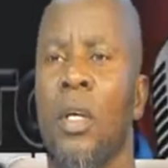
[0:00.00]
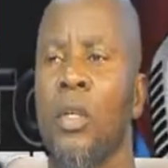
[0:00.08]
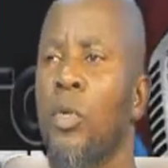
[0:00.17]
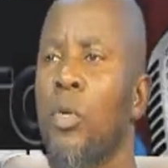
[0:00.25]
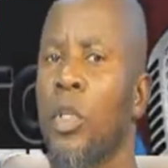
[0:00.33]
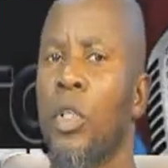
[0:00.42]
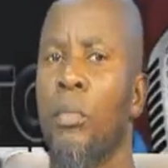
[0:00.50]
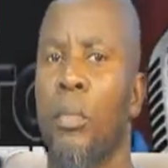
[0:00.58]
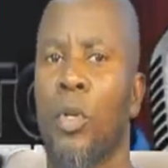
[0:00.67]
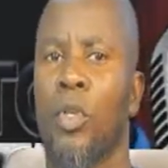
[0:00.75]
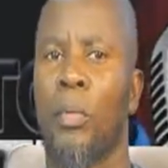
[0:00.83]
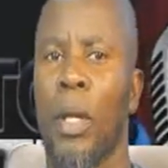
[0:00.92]
you're watching
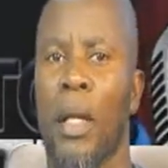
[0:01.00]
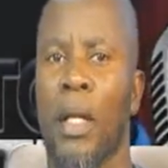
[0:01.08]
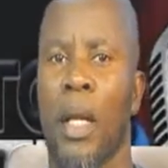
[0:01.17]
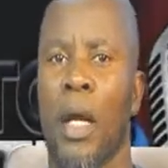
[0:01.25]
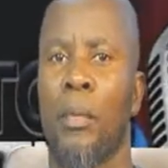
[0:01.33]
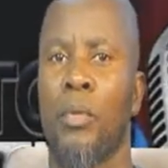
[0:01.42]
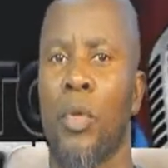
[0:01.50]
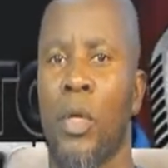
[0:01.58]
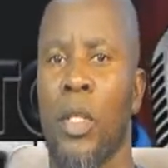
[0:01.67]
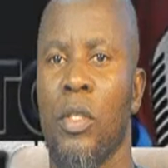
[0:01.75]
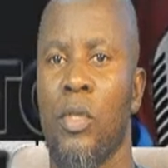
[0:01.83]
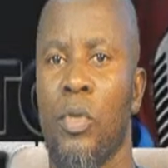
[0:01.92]
Bottom Line, and I'm
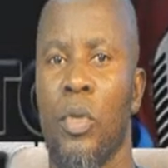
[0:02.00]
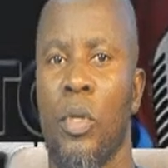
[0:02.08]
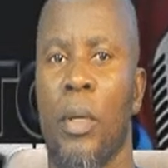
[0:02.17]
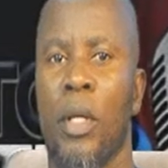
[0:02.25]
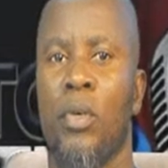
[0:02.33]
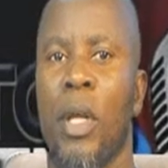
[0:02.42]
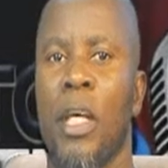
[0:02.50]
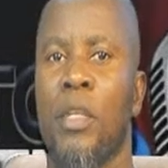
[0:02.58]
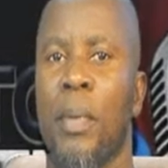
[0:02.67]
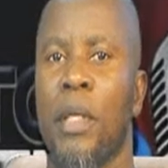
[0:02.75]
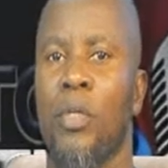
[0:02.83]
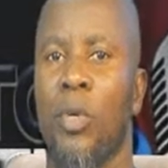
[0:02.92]
talking to the medical
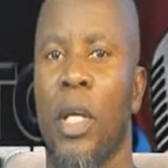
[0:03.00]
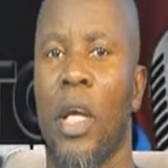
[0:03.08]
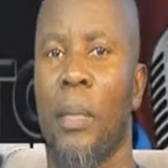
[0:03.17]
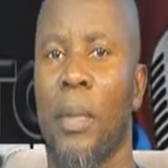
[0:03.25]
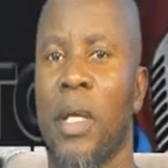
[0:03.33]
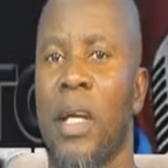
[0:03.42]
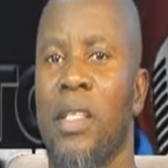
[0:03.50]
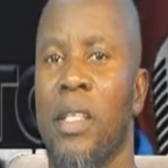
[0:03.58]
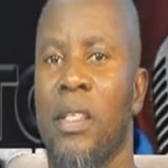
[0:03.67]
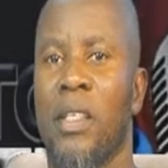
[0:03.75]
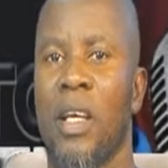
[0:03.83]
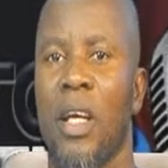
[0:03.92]
expert on
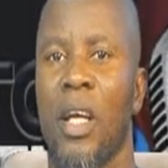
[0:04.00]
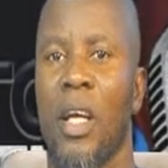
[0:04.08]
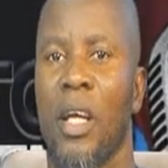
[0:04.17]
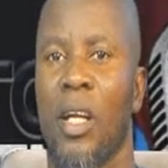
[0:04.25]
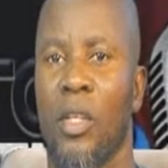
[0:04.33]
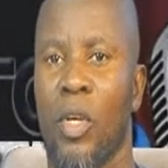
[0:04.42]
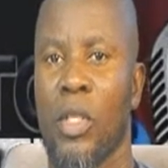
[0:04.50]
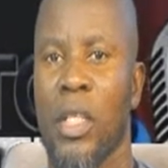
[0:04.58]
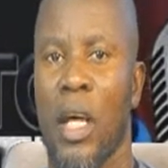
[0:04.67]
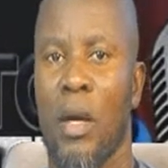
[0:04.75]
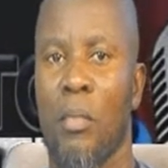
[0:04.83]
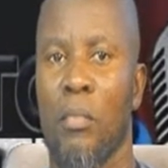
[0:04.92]
hepatitis,
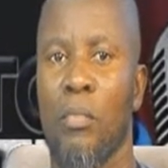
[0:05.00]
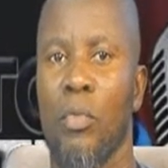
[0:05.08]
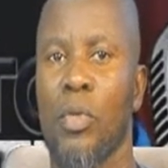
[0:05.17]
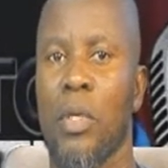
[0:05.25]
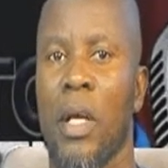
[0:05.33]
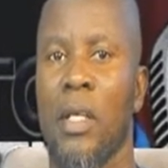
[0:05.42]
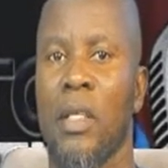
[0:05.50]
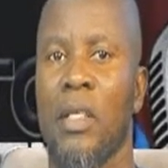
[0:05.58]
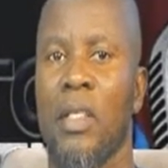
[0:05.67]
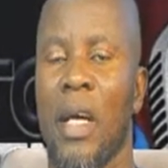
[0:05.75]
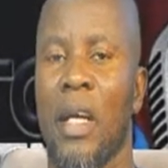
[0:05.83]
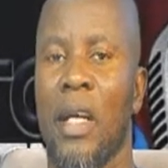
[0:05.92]
Dr. Musa
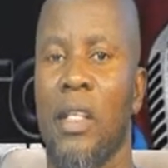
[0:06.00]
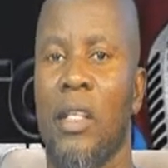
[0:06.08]
Sahid